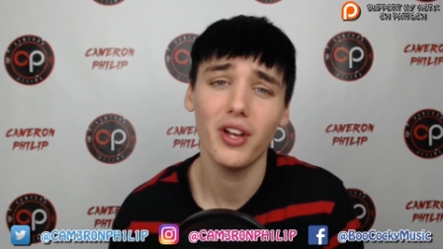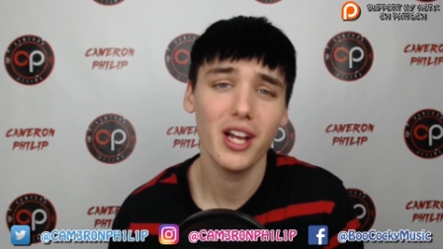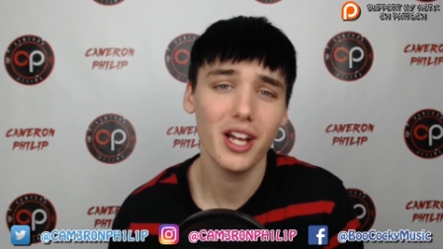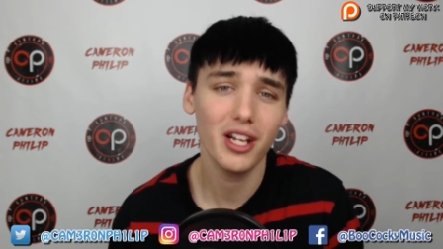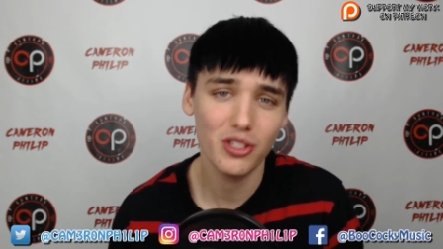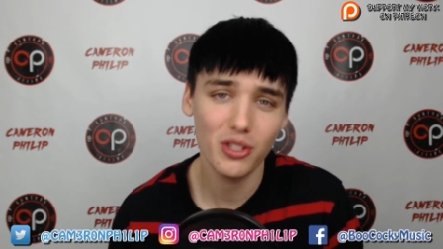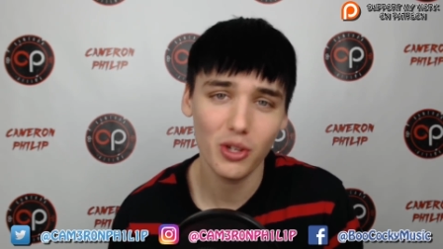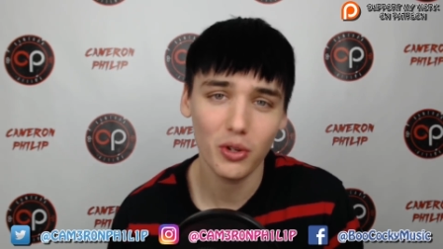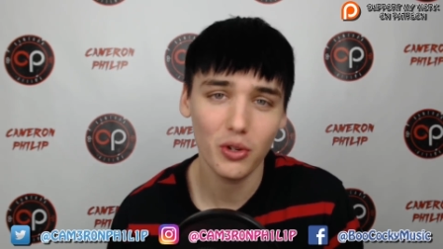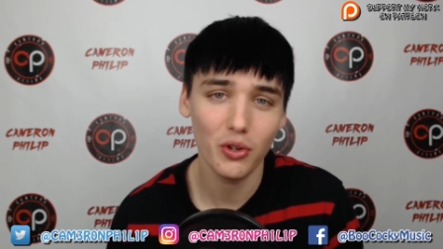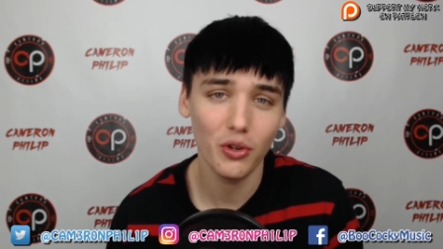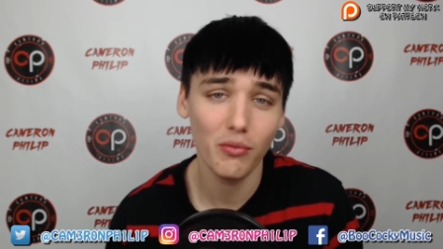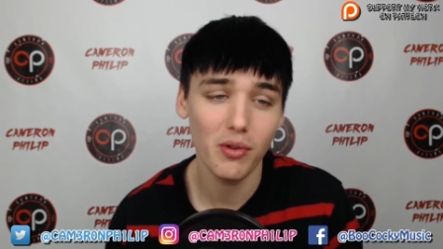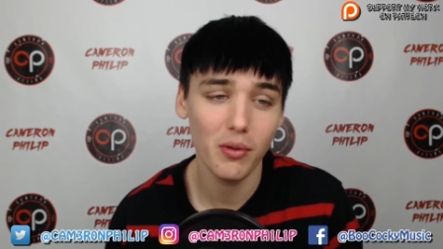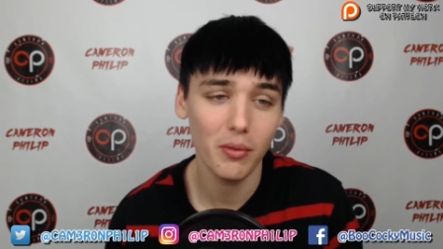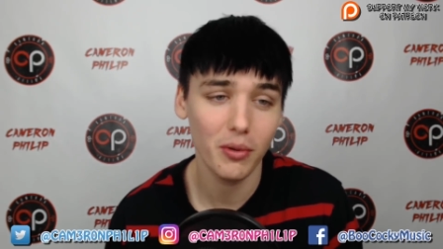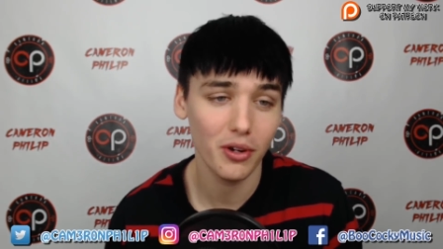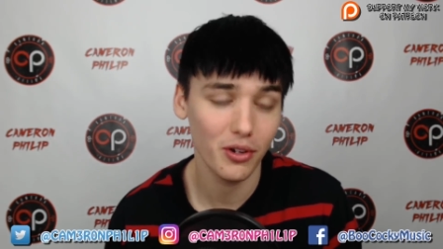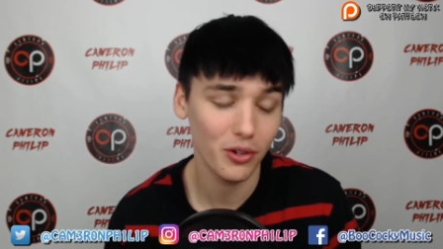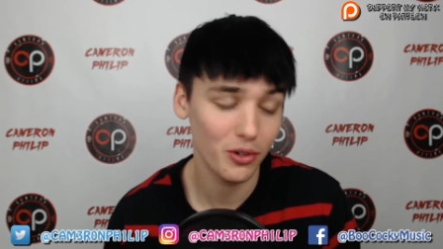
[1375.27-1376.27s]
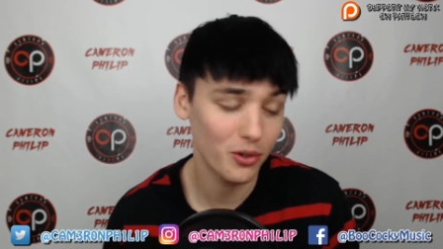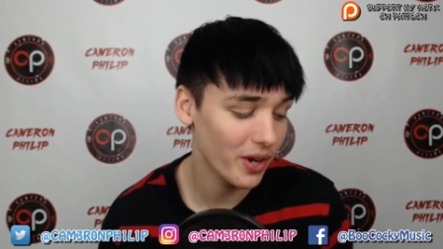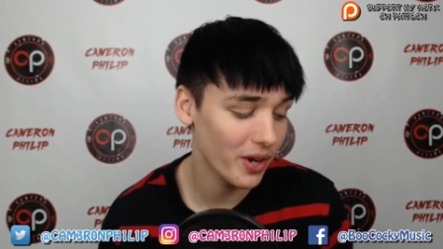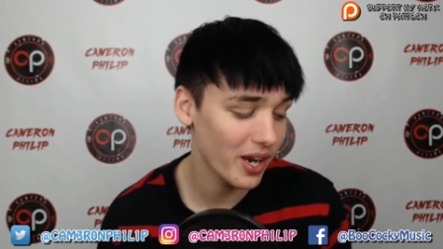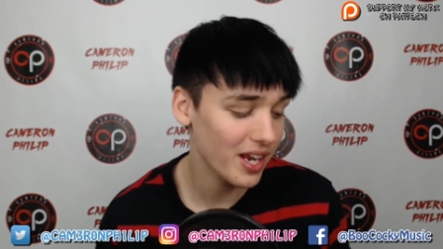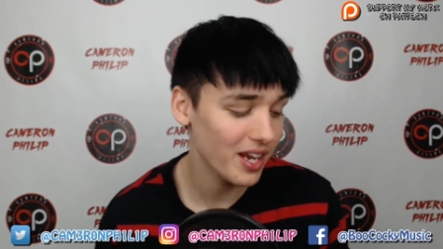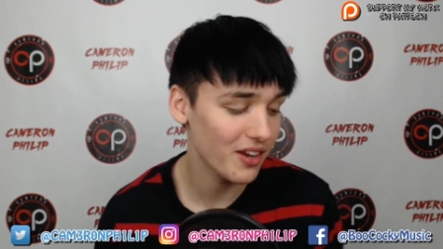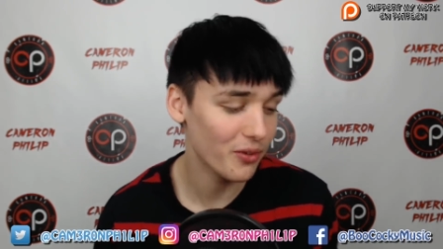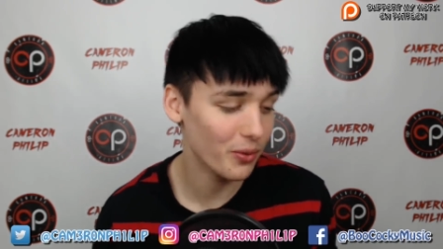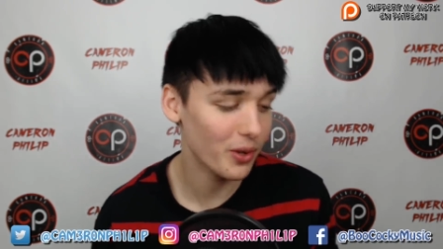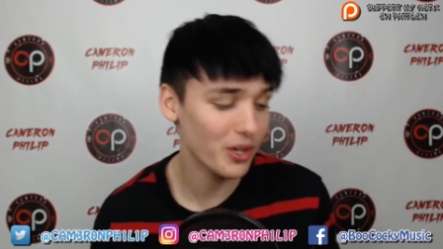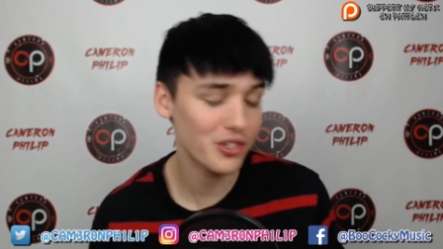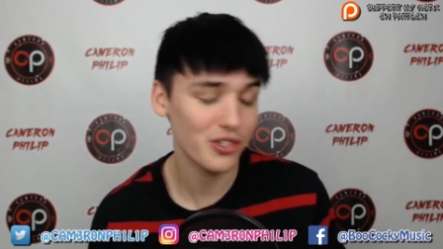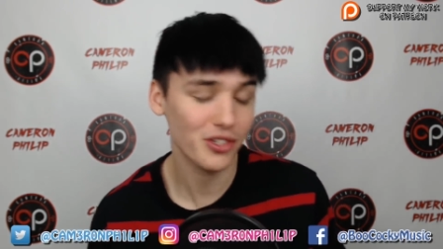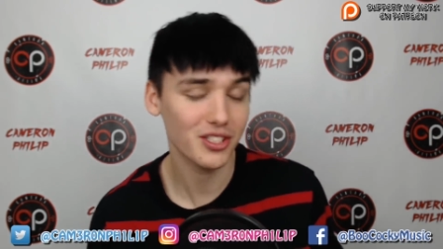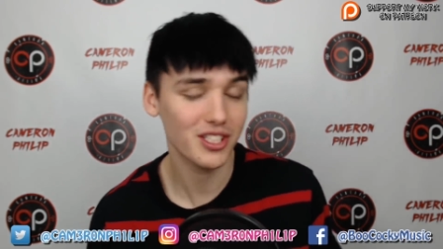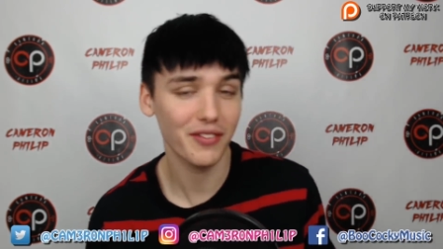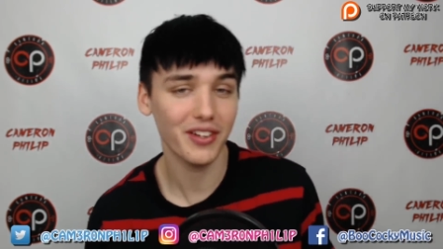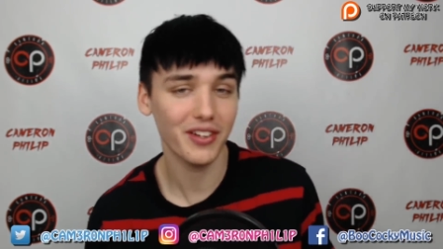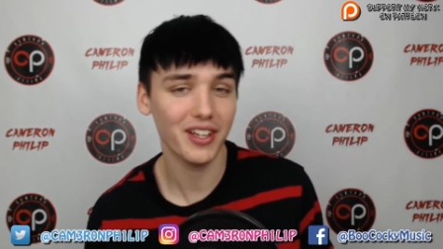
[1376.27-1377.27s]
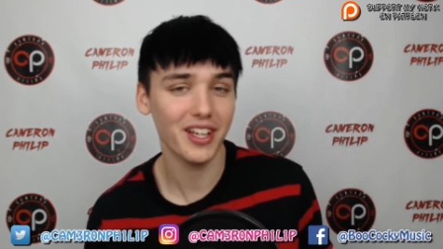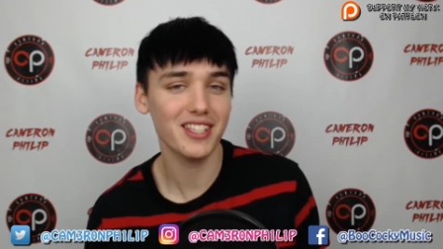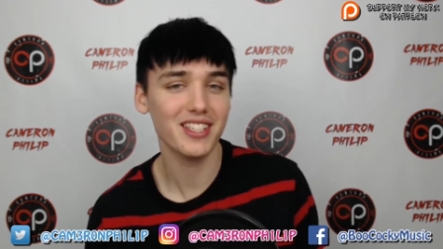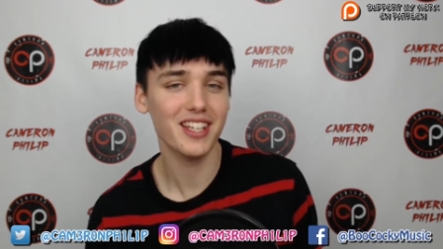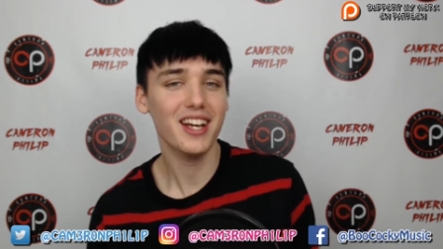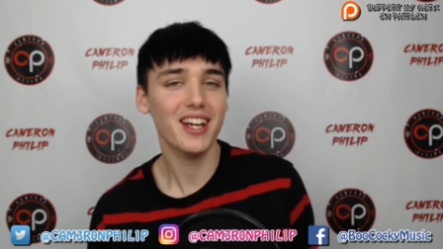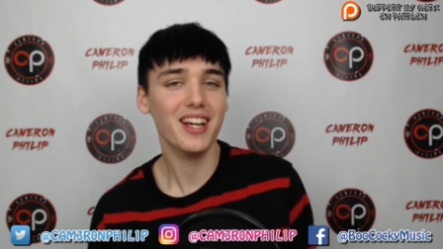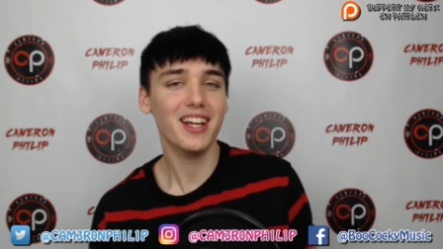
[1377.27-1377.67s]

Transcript: It's so cool when people can create original stuff like this.